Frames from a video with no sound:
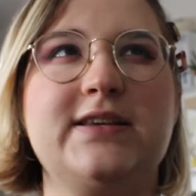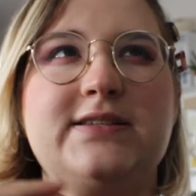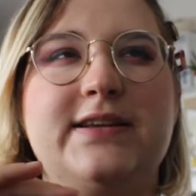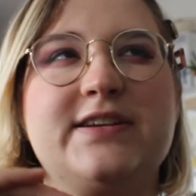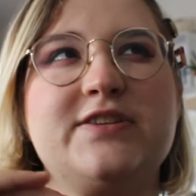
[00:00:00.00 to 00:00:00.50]

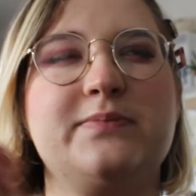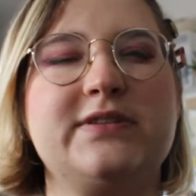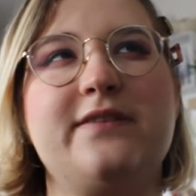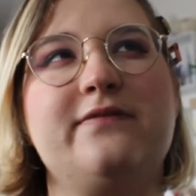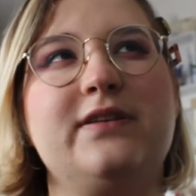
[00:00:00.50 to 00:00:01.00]
slash
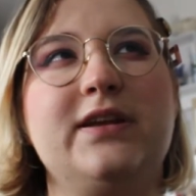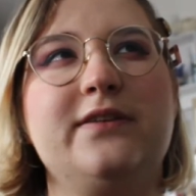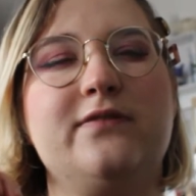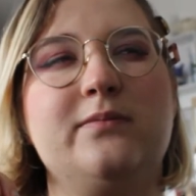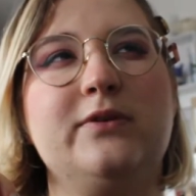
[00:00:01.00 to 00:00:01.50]

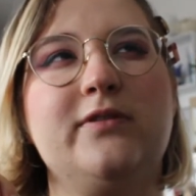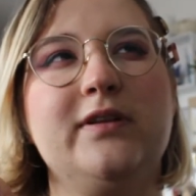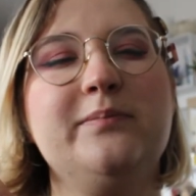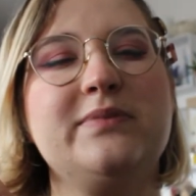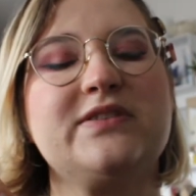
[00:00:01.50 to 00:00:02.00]
Persephone from Lore
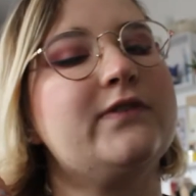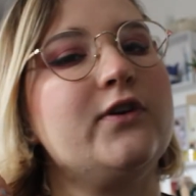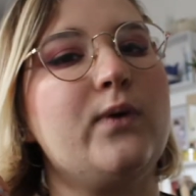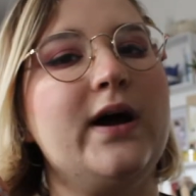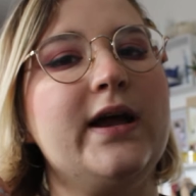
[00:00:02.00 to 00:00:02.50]
Olympus for
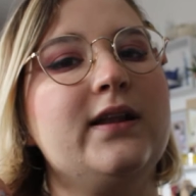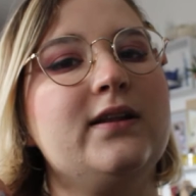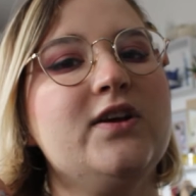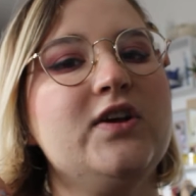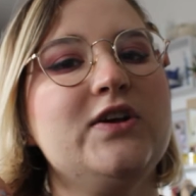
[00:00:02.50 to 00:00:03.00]
a while,
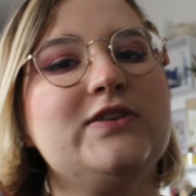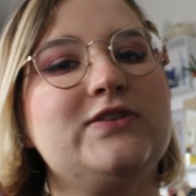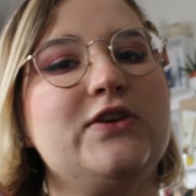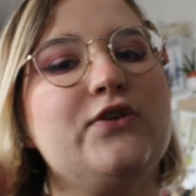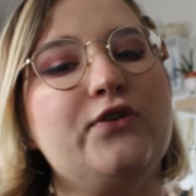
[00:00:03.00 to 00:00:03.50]

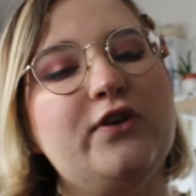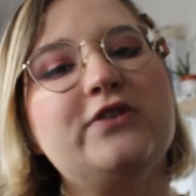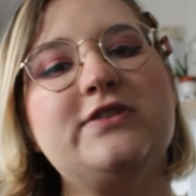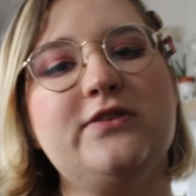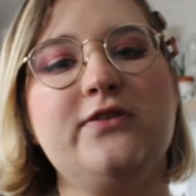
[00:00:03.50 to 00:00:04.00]
so
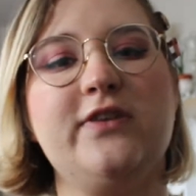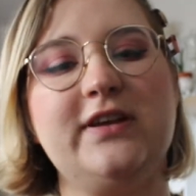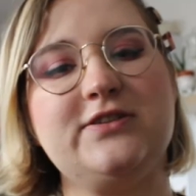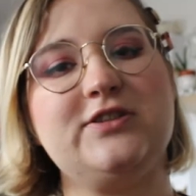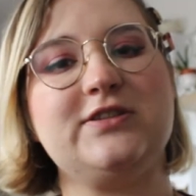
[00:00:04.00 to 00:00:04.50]
those two
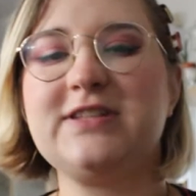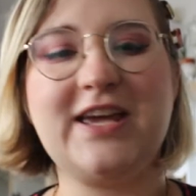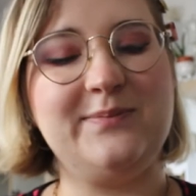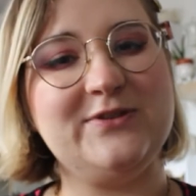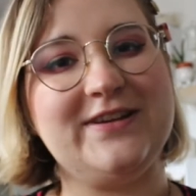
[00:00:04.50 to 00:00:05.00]
things just
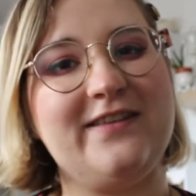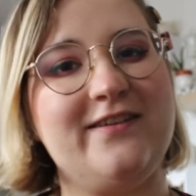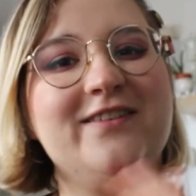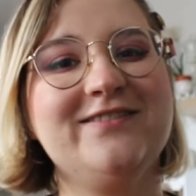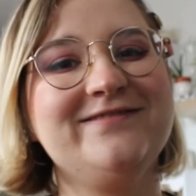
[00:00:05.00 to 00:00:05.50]
came
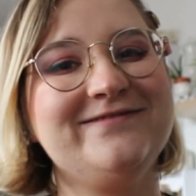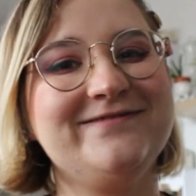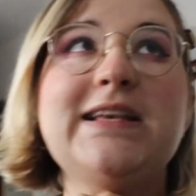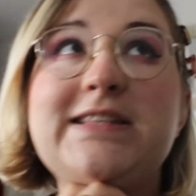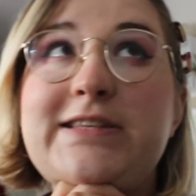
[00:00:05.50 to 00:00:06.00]
together.
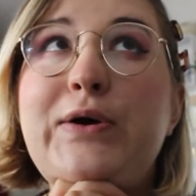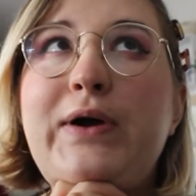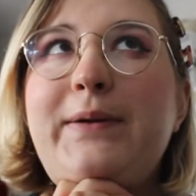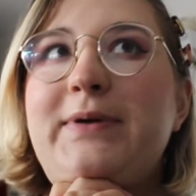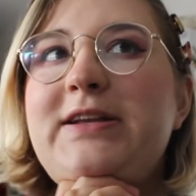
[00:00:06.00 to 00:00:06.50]
So I
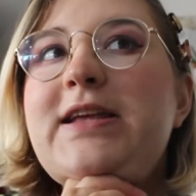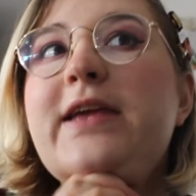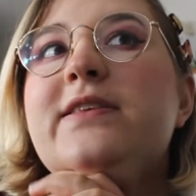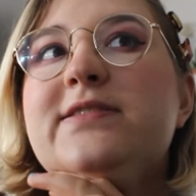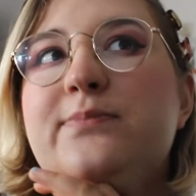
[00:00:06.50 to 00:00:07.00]
want to take
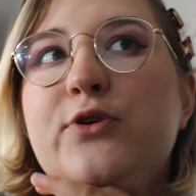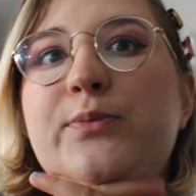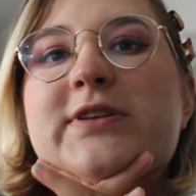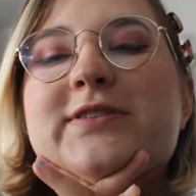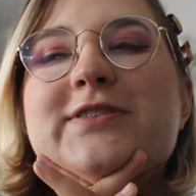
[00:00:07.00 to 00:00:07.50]
this
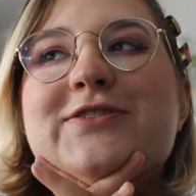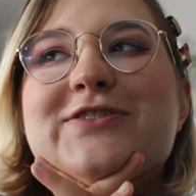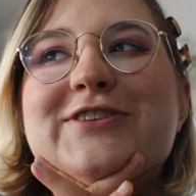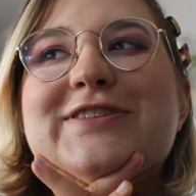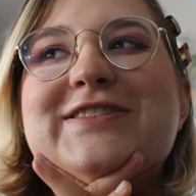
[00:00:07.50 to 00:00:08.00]
moment to
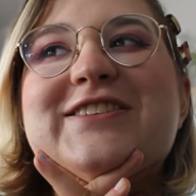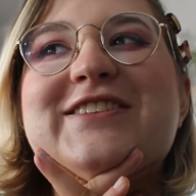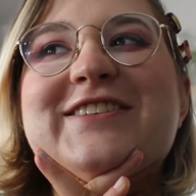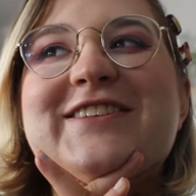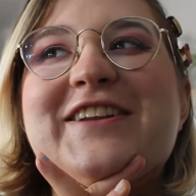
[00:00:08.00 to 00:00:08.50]
just
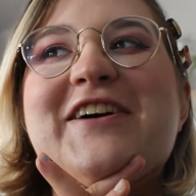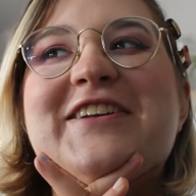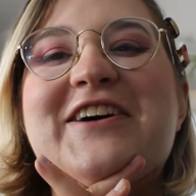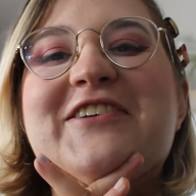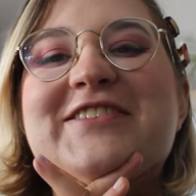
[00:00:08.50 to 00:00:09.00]
nerd
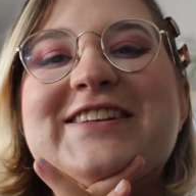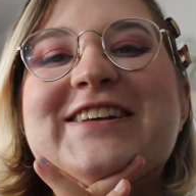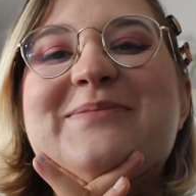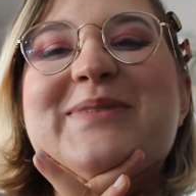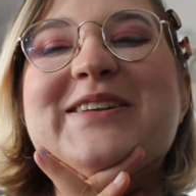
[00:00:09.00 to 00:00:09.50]
out a little
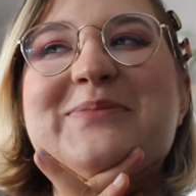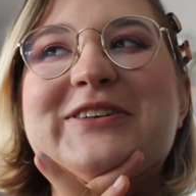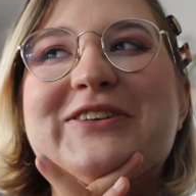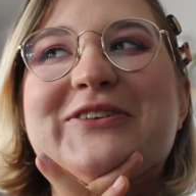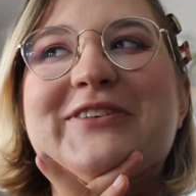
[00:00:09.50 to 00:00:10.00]
bit about
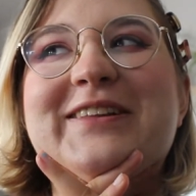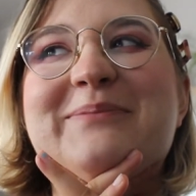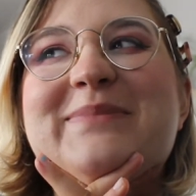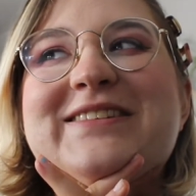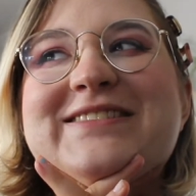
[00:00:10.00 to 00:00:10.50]
Lore
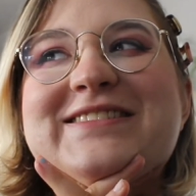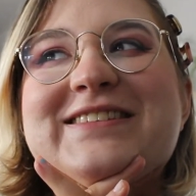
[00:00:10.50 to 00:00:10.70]
Olympus.